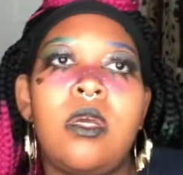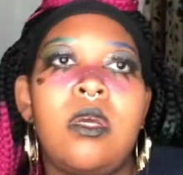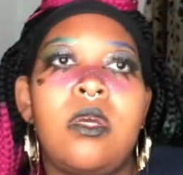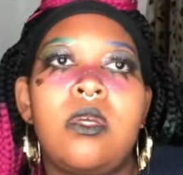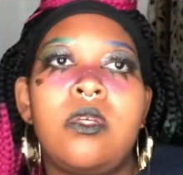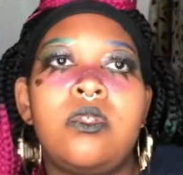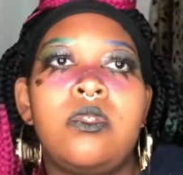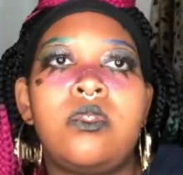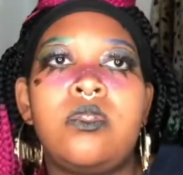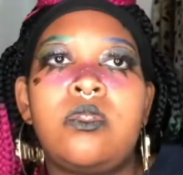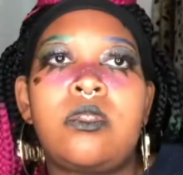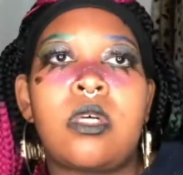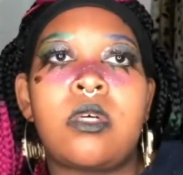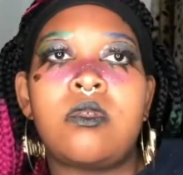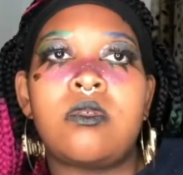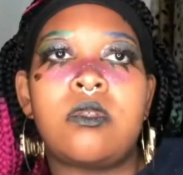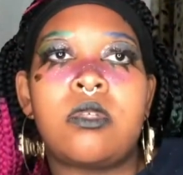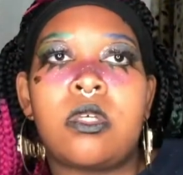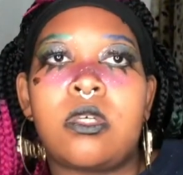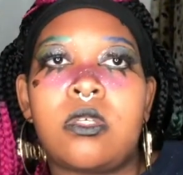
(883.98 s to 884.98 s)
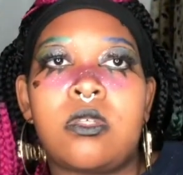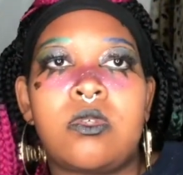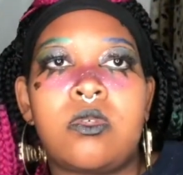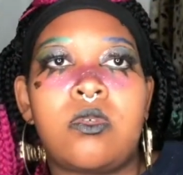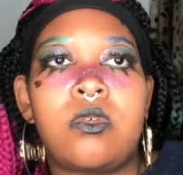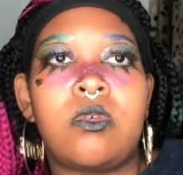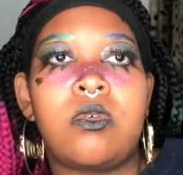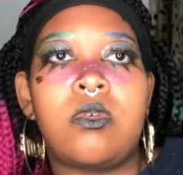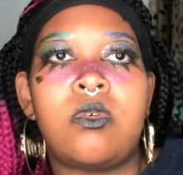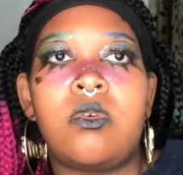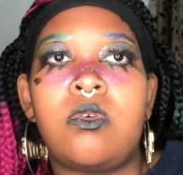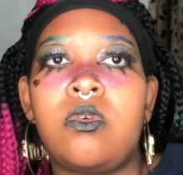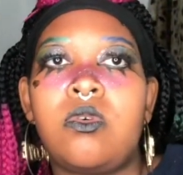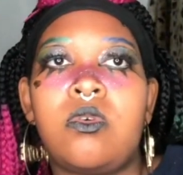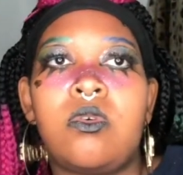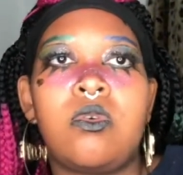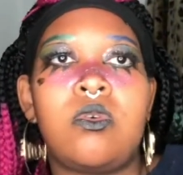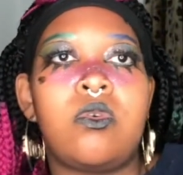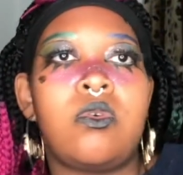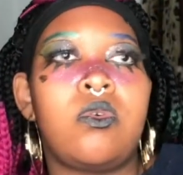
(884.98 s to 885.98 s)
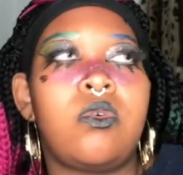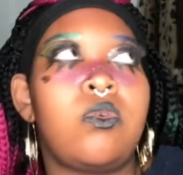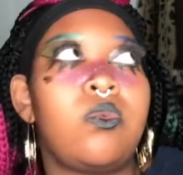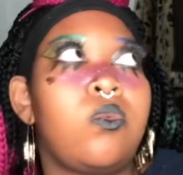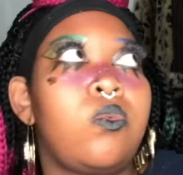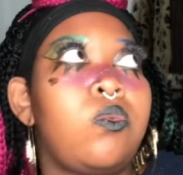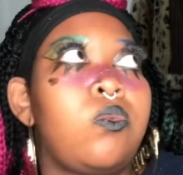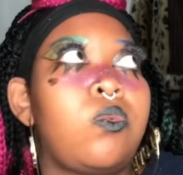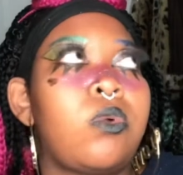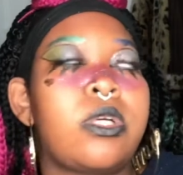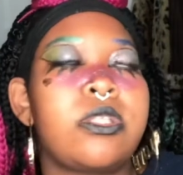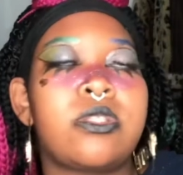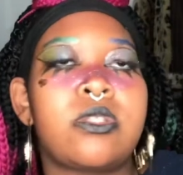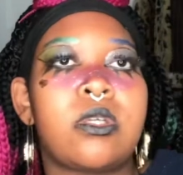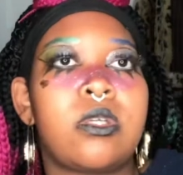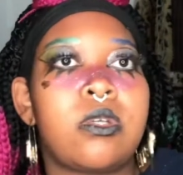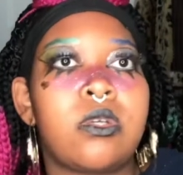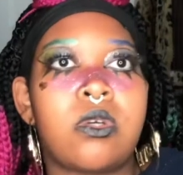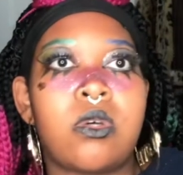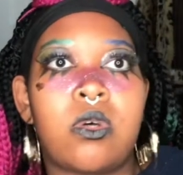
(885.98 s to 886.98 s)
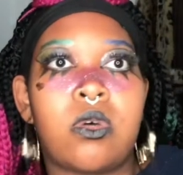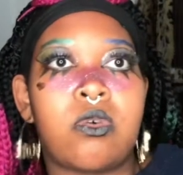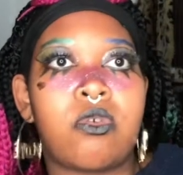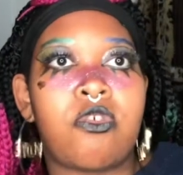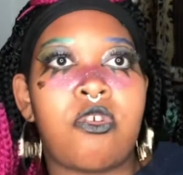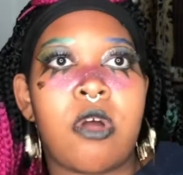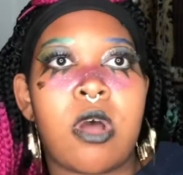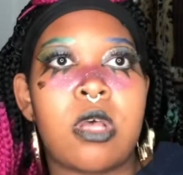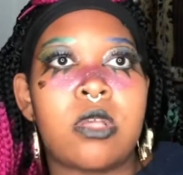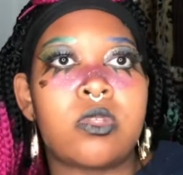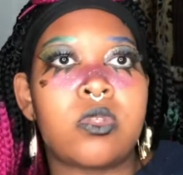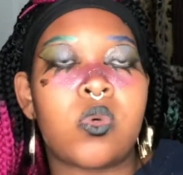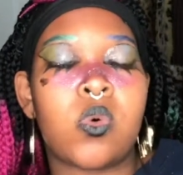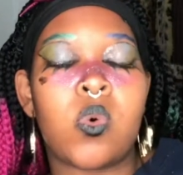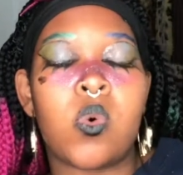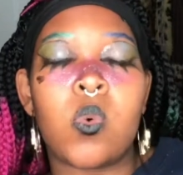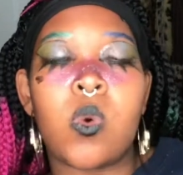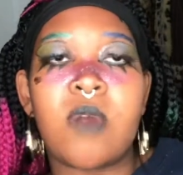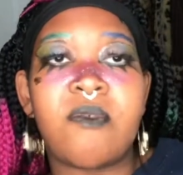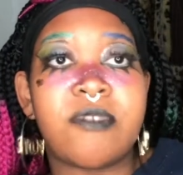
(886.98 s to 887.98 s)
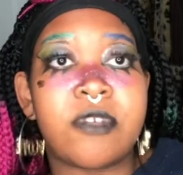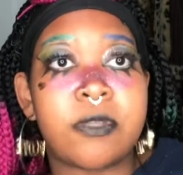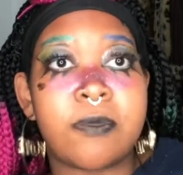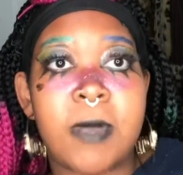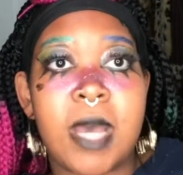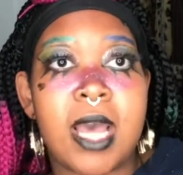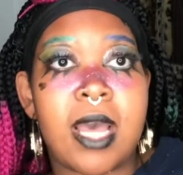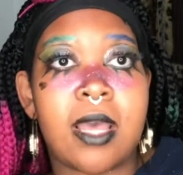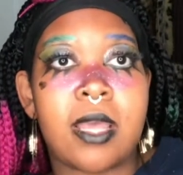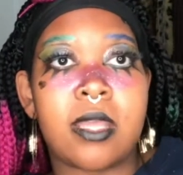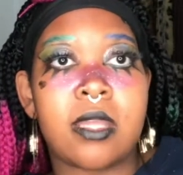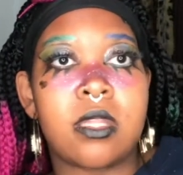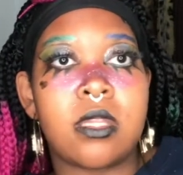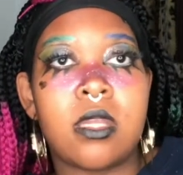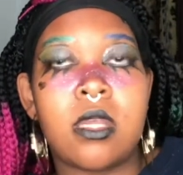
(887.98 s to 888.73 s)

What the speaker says: you don't know what's gonna go across whoever's mind.